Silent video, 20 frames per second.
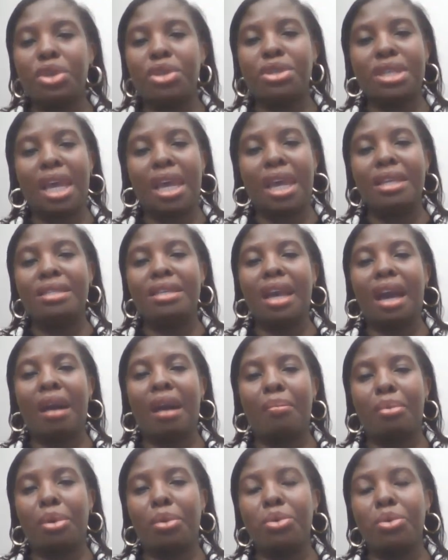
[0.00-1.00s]
of society
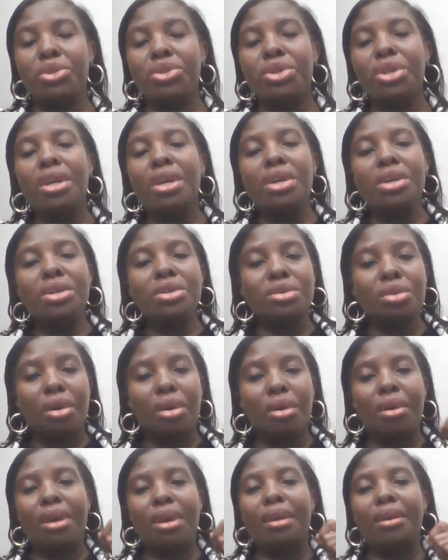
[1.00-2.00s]
approach.
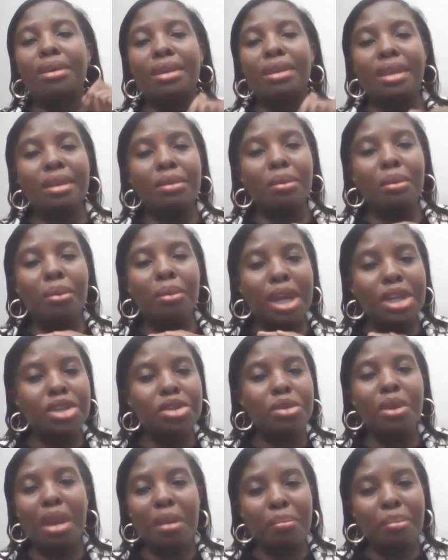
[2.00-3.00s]
So
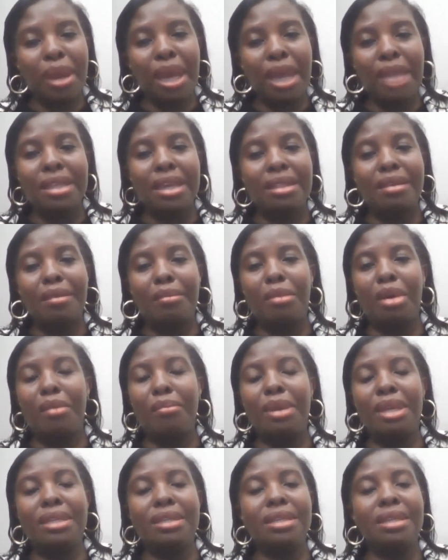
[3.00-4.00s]
we're doing bad at the
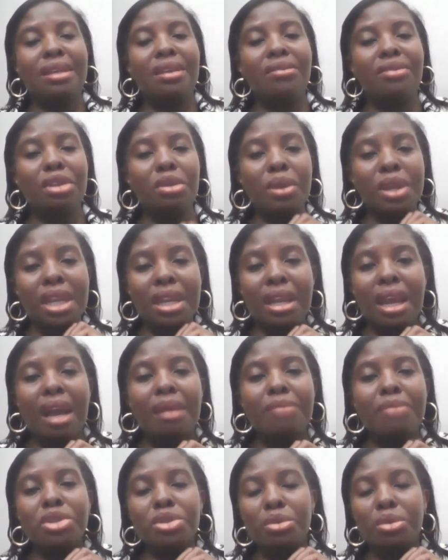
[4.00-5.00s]
moment, even when it
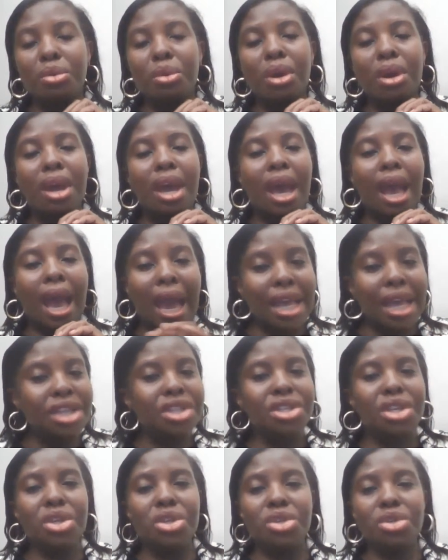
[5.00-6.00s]
comes to
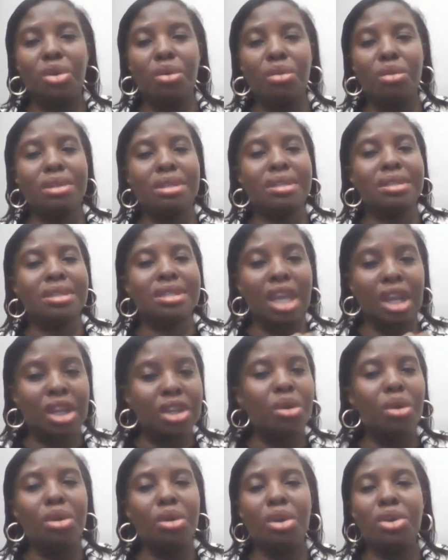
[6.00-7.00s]
IT tools,
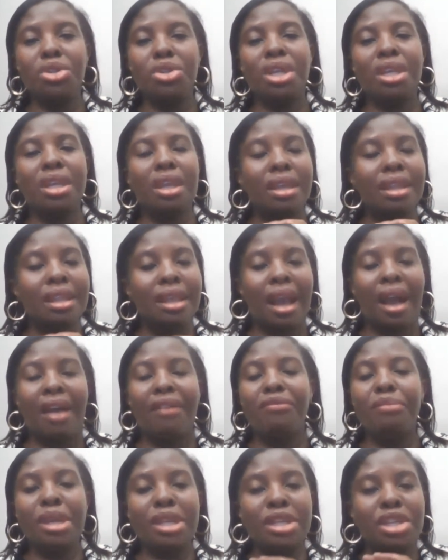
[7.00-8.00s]
technology in
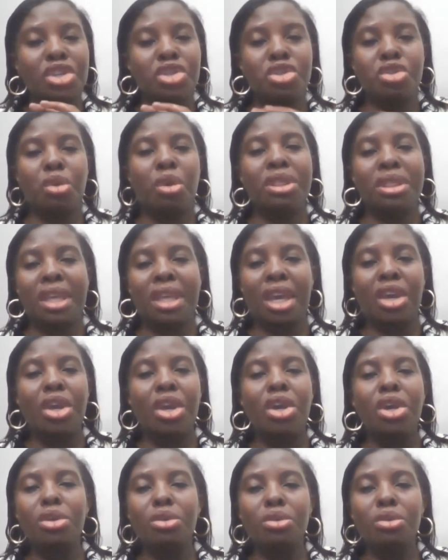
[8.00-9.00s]
government is not there.